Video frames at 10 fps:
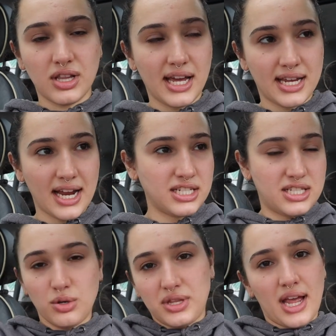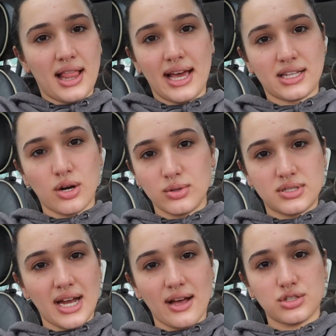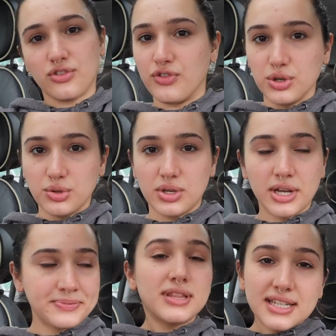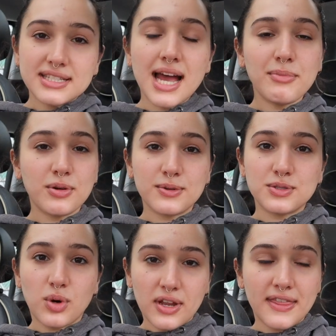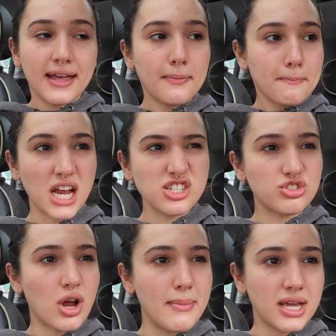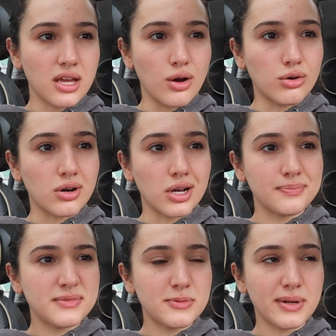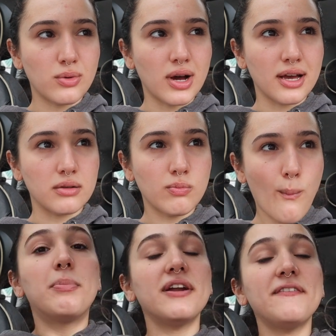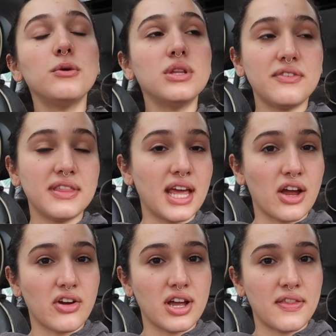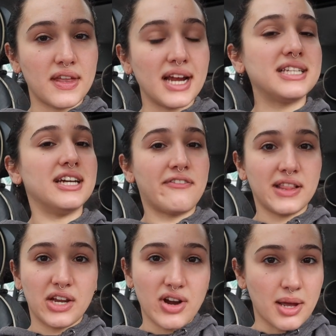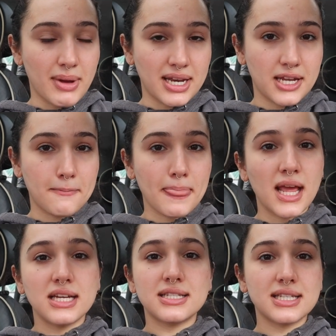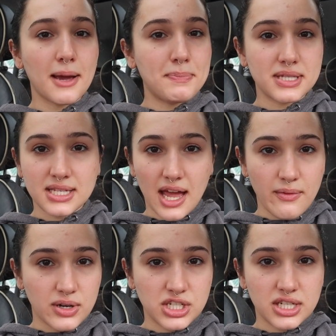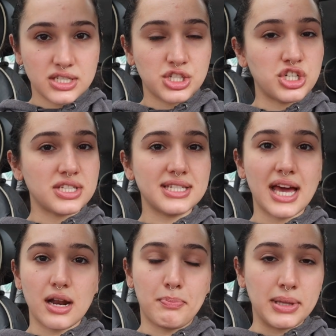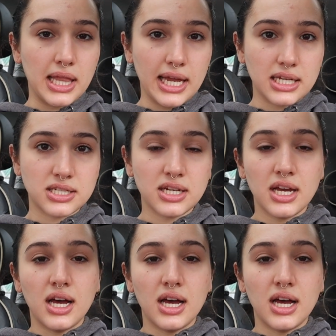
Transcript: Like I just don't think I like Toad Style's food. But this time it was worth it. I should try making okra. It's been a while. But if you live in the area, then I definitely recommend it. Skip the sandwiches. Just get a plate.